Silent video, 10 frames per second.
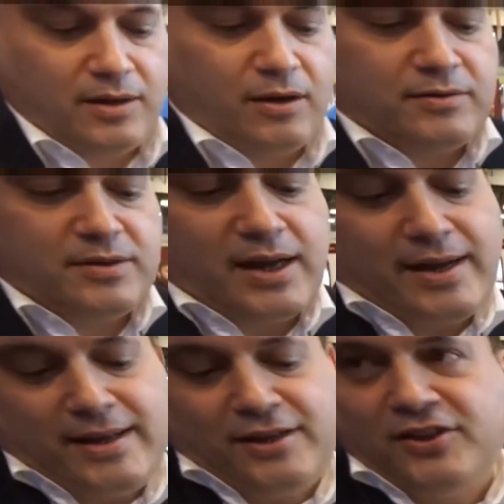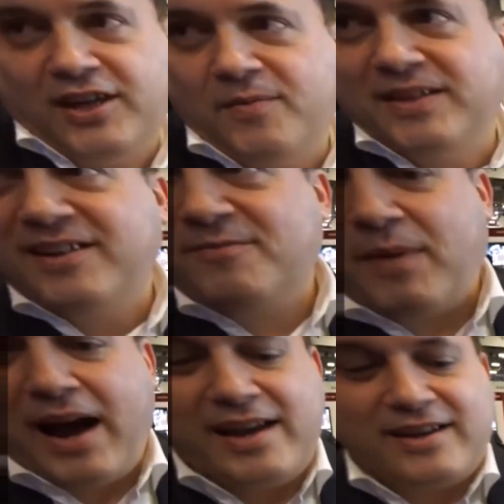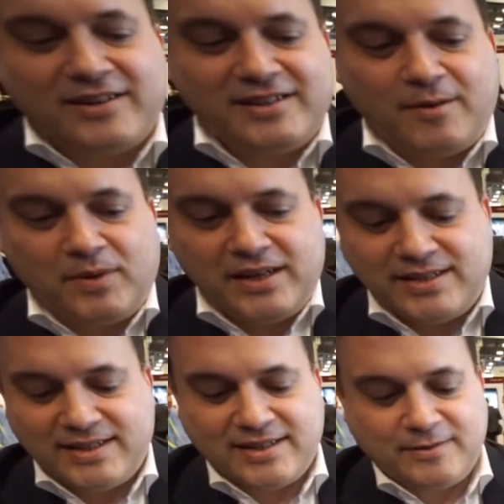Oh, I need to keep the mic. Yeah, please.